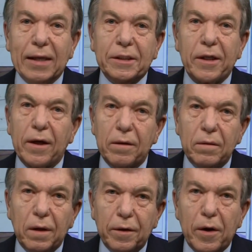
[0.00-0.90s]
I
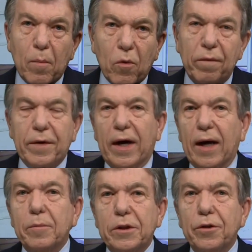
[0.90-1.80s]
said a number of
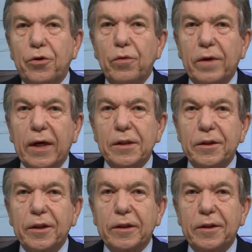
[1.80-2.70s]
times in
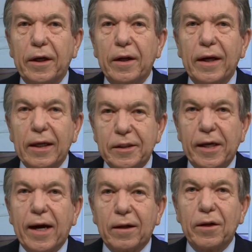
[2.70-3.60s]
2016
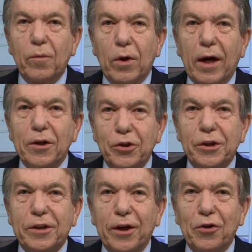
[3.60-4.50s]
exactly what I
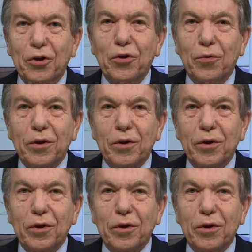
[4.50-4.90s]
just said to you,